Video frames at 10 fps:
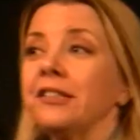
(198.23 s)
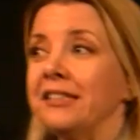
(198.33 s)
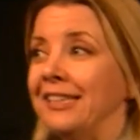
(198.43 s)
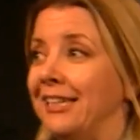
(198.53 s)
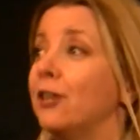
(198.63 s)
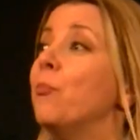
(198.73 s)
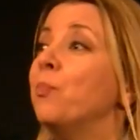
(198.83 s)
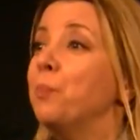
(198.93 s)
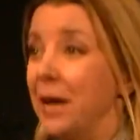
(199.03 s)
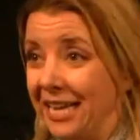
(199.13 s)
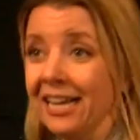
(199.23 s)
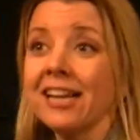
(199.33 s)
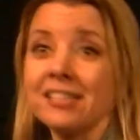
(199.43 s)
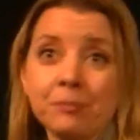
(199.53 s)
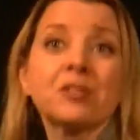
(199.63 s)
to see
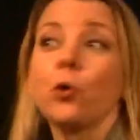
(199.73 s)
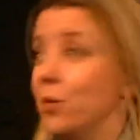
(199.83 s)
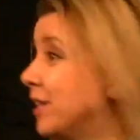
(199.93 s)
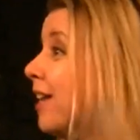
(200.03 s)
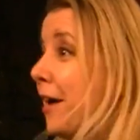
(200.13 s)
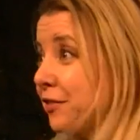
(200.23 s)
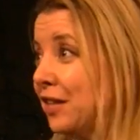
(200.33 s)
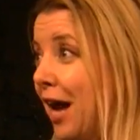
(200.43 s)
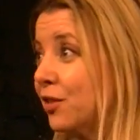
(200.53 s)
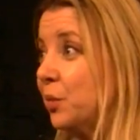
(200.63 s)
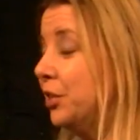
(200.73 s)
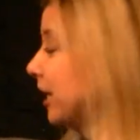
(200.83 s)
except it's going to be life size when